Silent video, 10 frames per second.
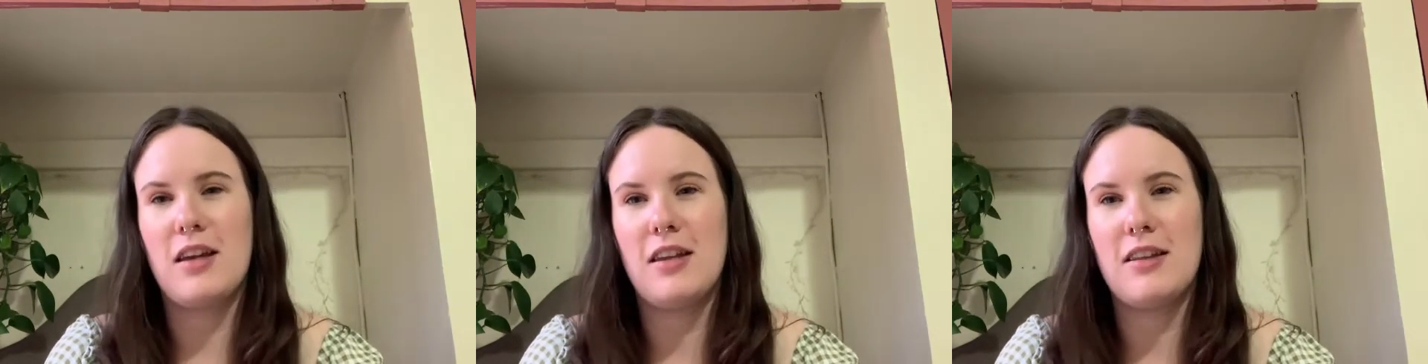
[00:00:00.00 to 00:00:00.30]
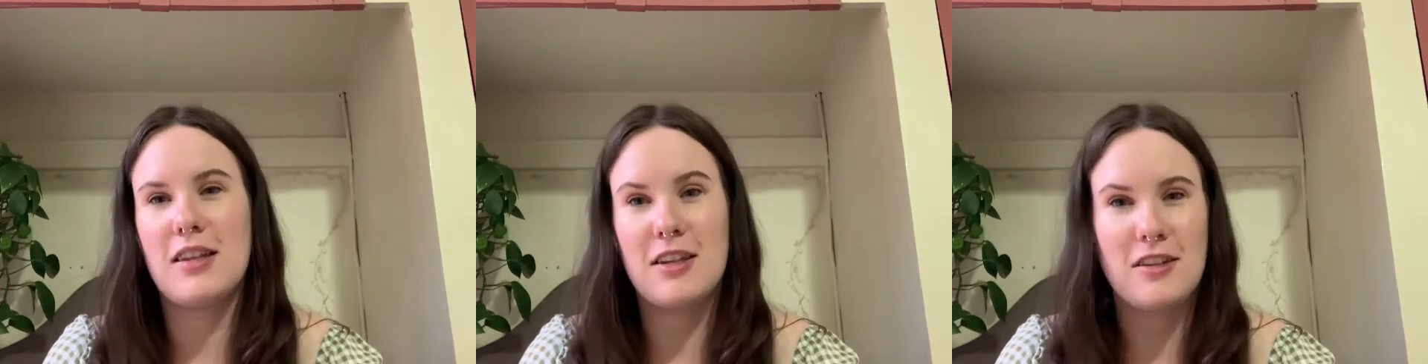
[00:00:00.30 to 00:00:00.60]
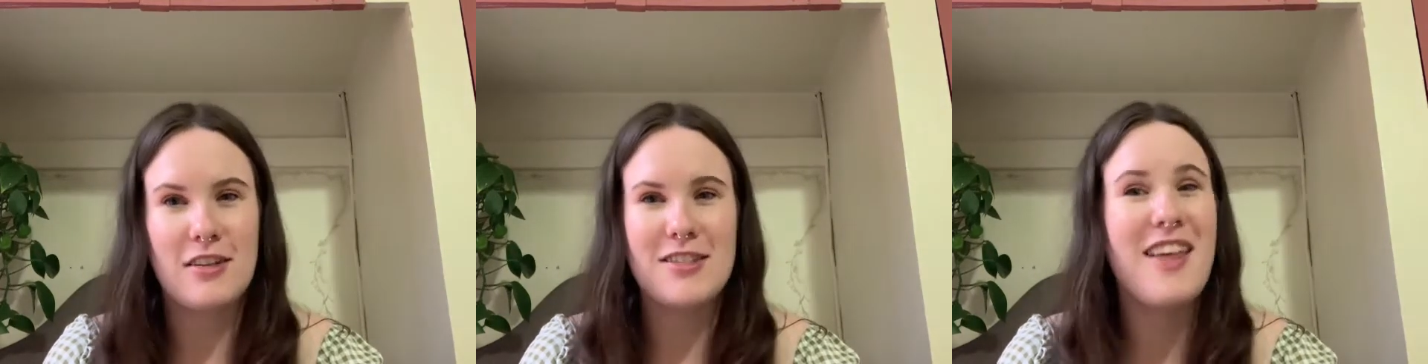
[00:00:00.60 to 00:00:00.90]
in
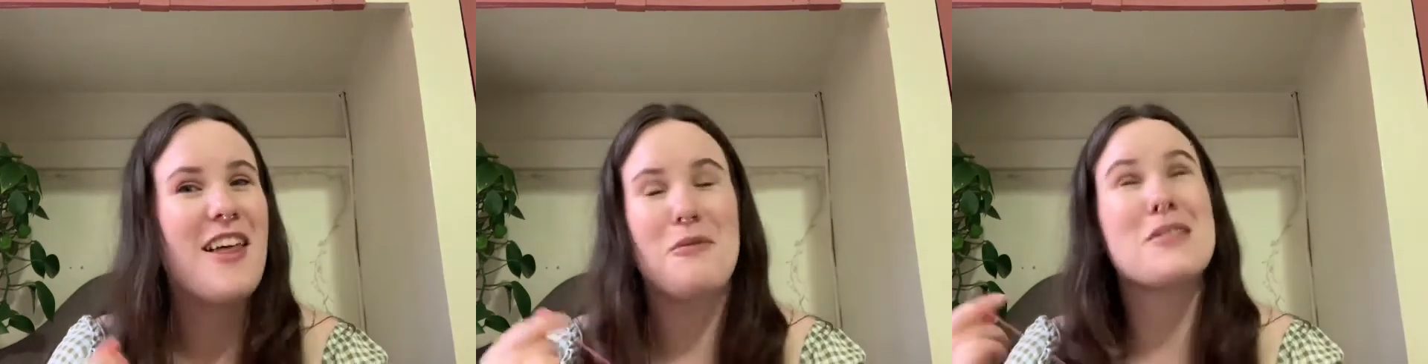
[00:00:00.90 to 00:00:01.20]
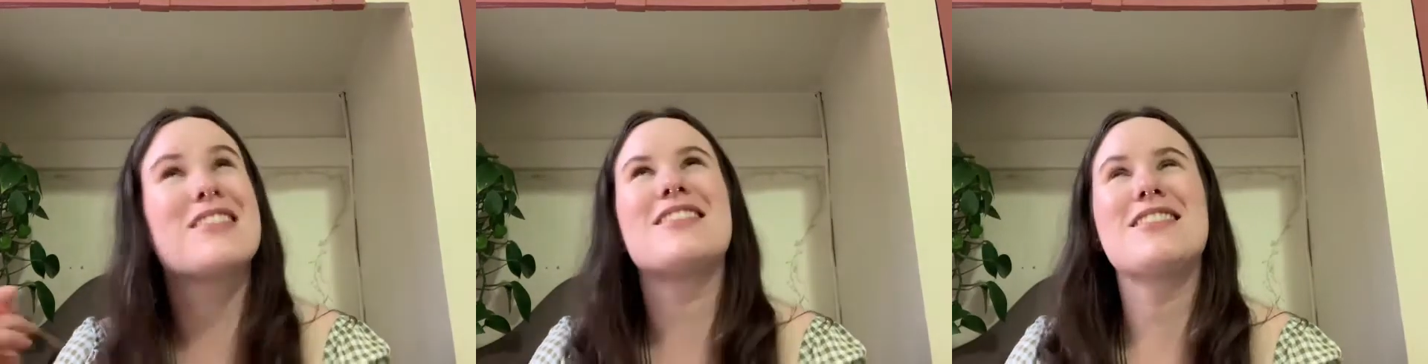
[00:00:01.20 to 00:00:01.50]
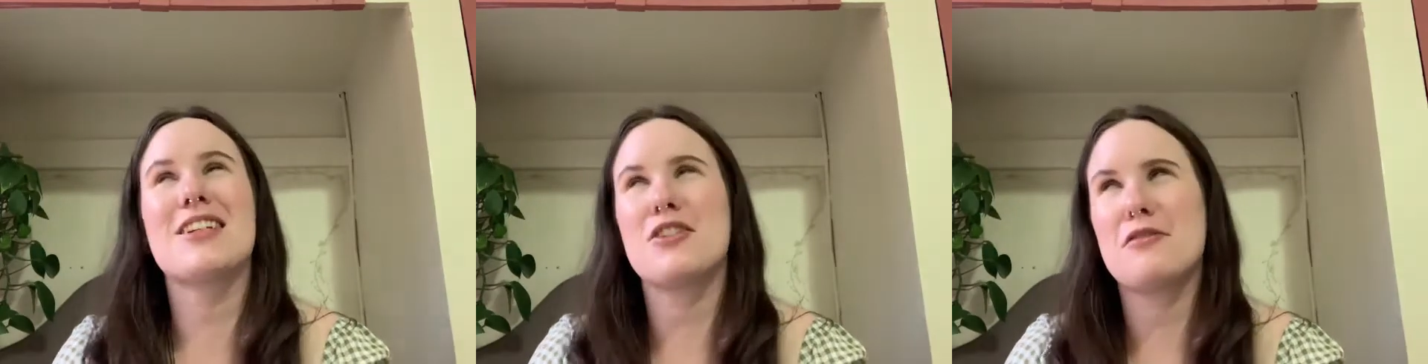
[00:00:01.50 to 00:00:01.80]
theaters and that was
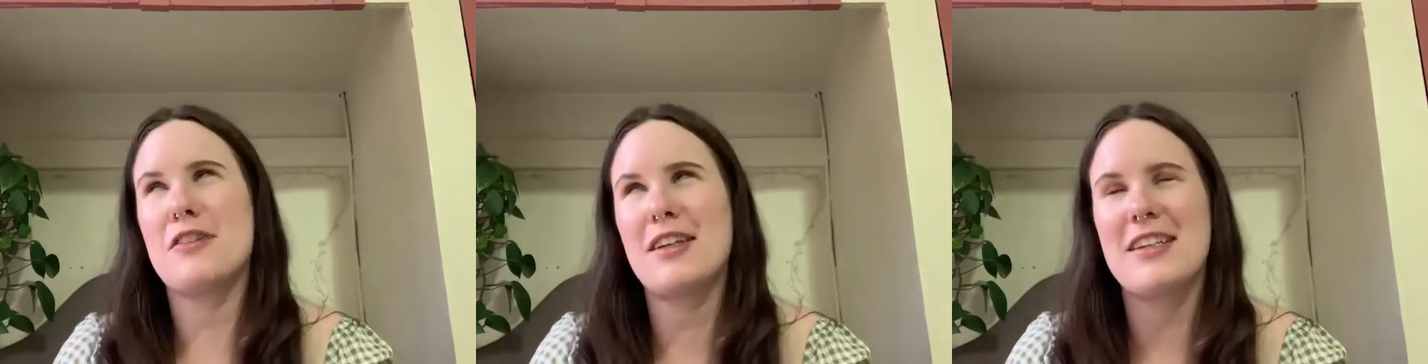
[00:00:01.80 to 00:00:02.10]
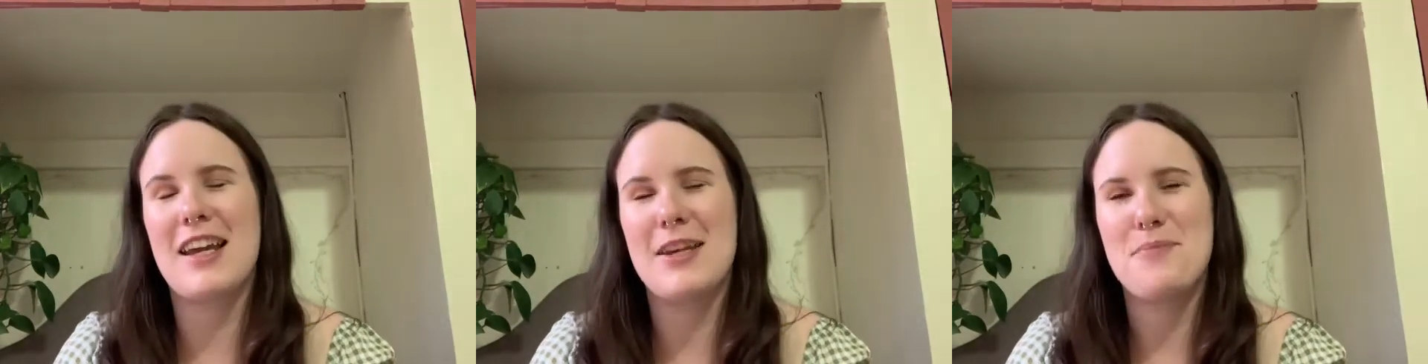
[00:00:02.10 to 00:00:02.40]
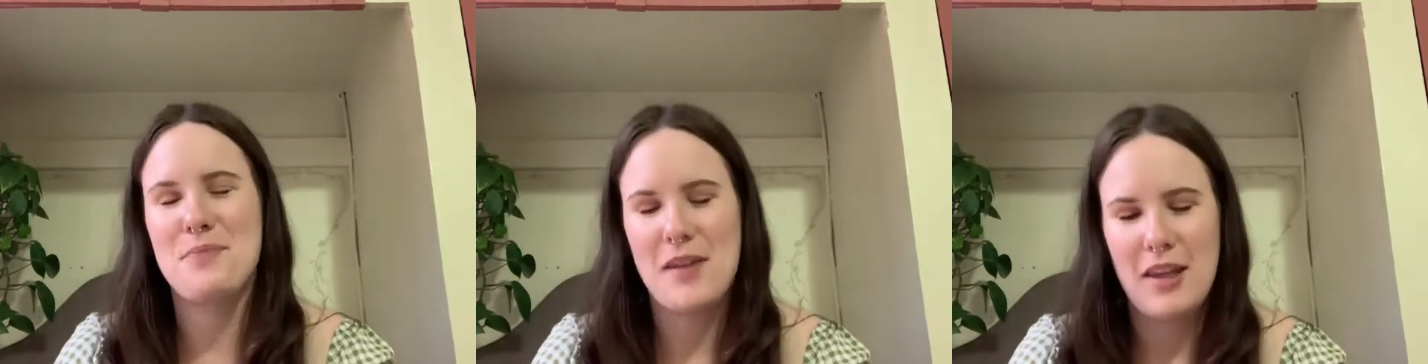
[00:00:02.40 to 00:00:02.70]
such a fun day.
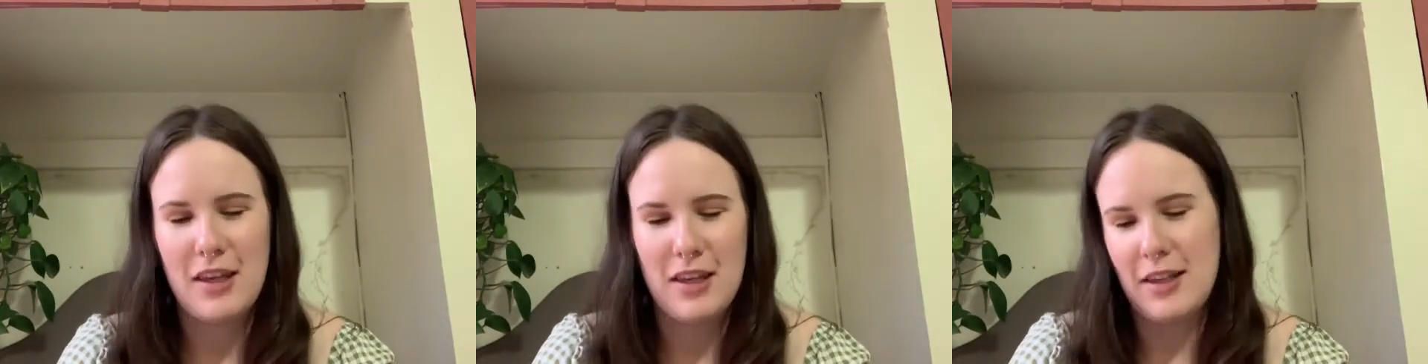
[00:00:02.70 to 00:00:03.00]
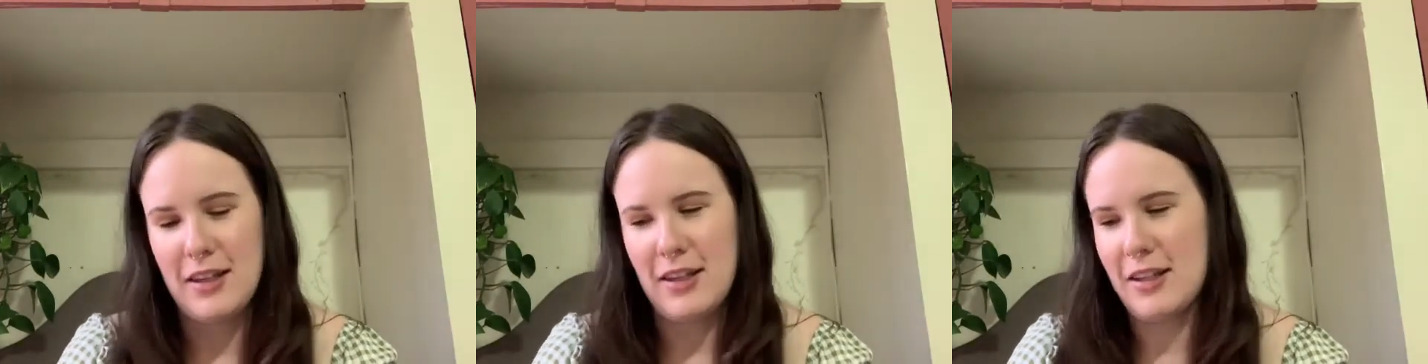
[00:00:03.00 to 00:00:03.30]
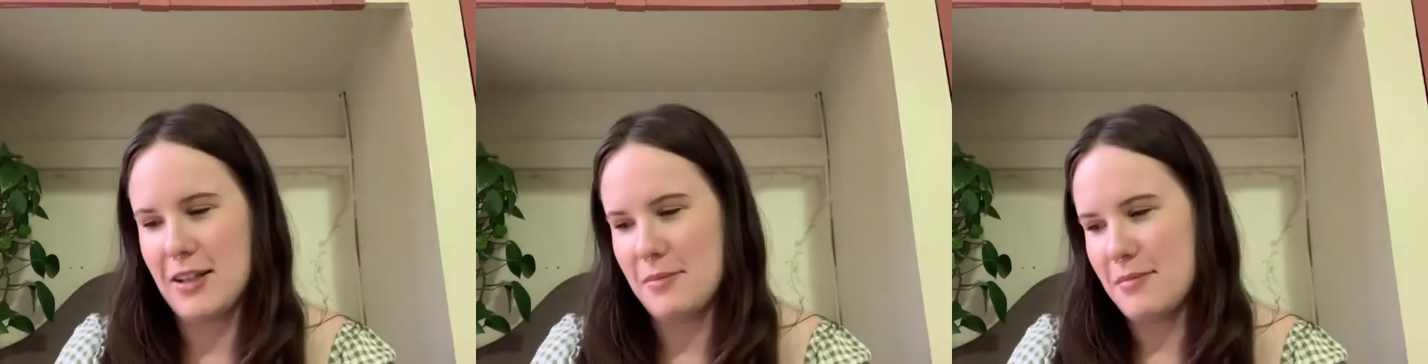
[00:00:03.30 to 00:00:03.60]

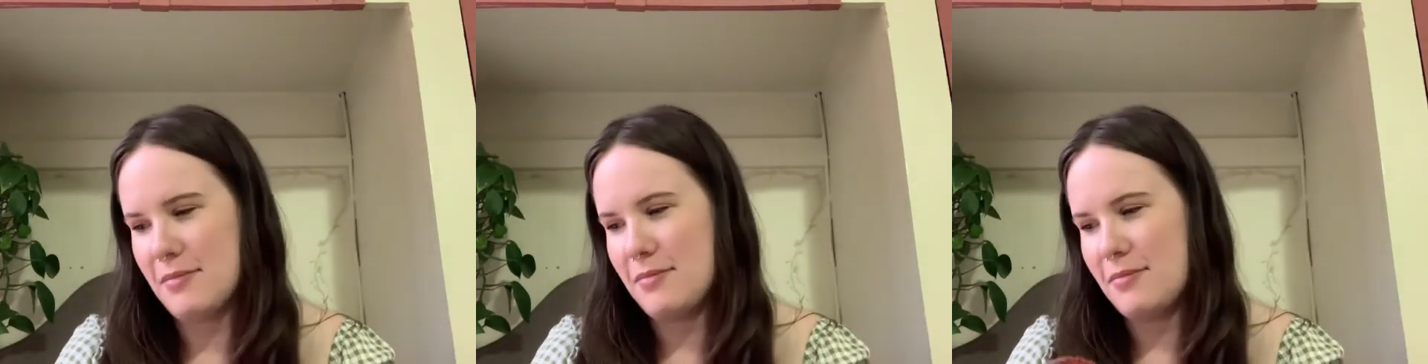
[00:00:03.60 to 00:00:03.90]
Um,